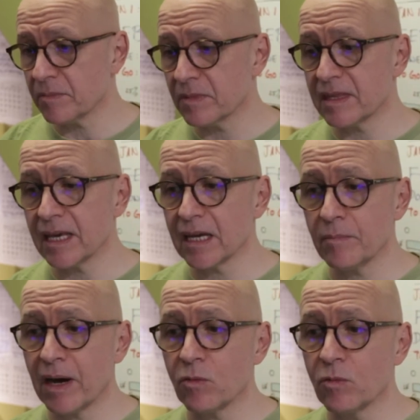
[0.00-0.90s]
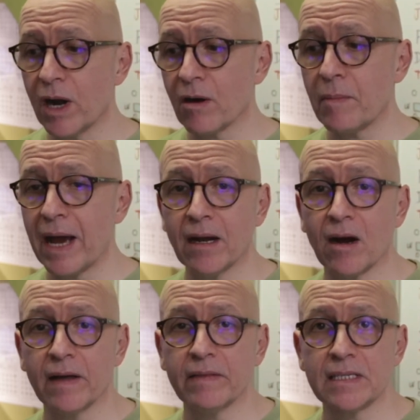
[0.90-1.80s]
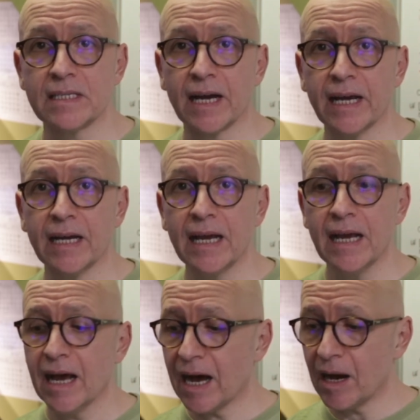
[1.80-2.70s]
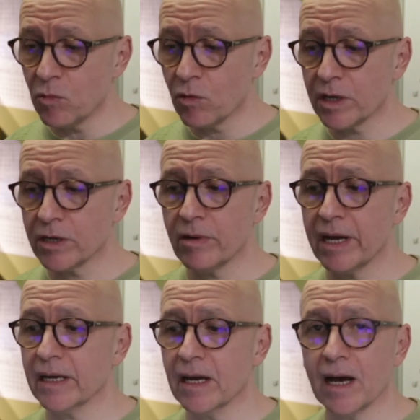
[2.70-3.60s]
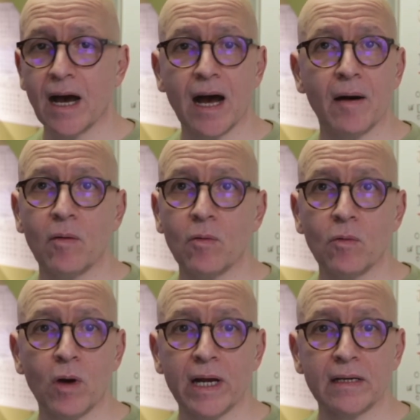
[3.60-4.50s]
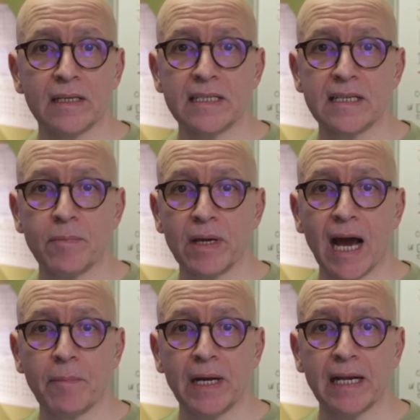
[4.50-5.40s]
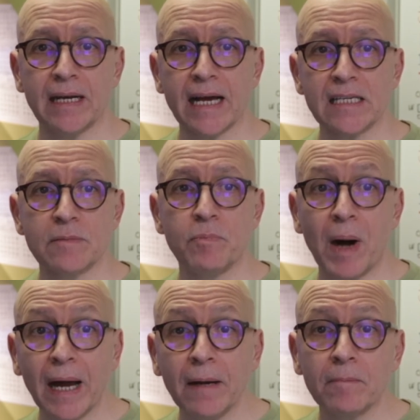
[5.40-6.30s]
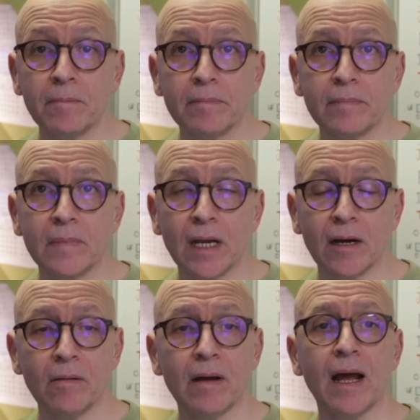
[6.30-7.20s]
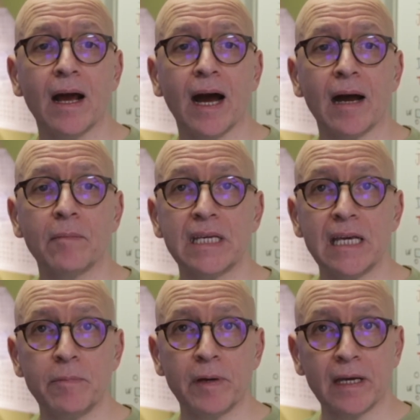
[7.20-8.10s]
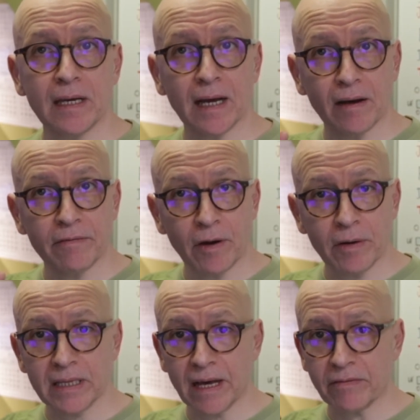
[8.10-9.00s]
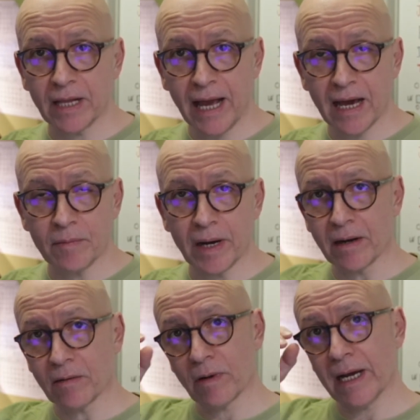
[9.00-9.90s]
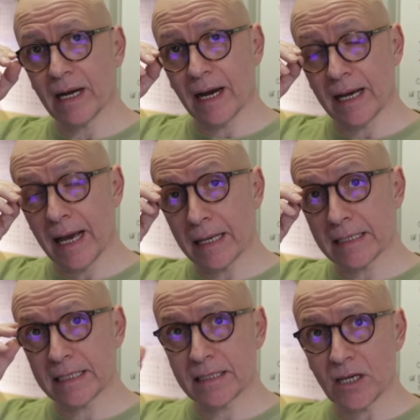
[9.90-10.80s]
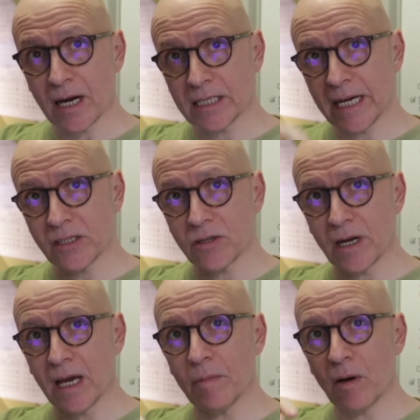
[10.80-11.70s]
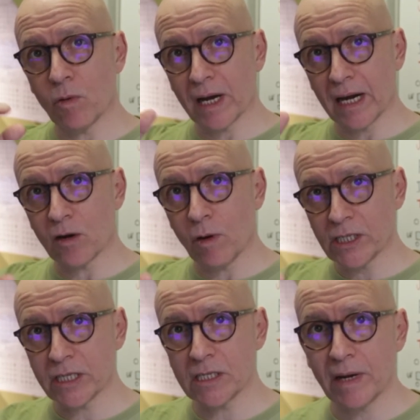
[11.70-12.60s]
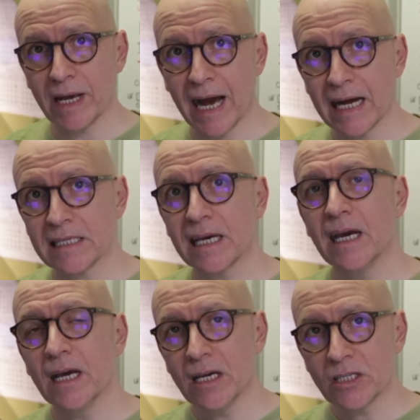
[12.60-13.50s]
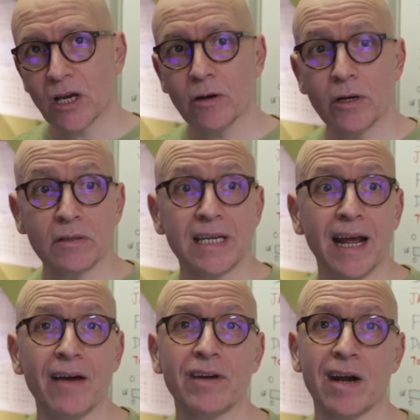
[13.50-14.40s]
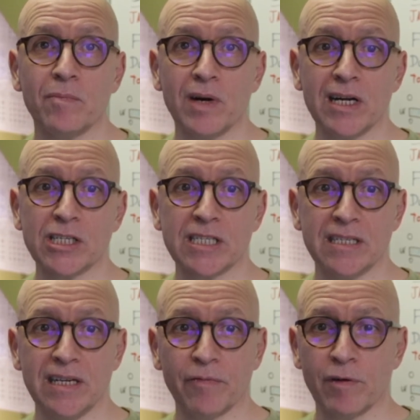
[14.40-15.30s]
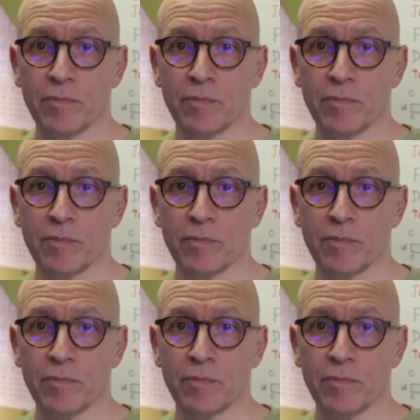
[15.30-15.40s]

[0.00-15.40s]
thinking about where I'm at on this diet. I'm wondering what is going to be happening next. But, I'm keeping a very level head about it, right? I talked yesterday about what kind of questions we ask. So, today I've got a much different